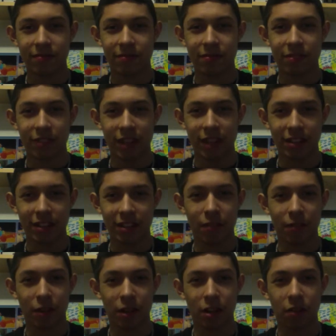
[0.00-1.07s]
That time
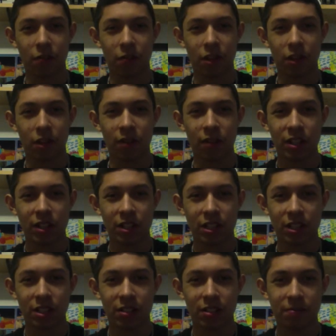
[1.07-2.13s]
we caught a red
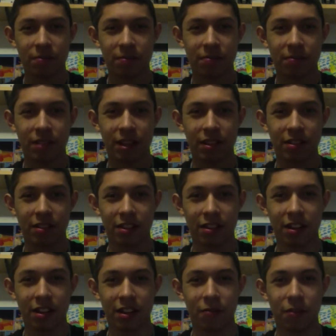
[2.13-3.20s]
fish. That
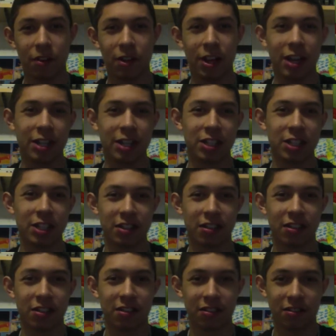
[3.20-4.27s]
time we had chili
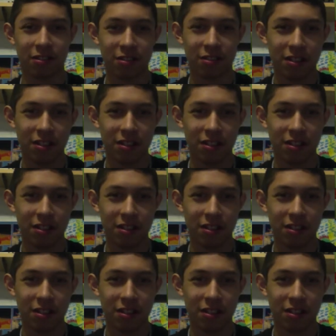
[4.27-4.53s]
dogs.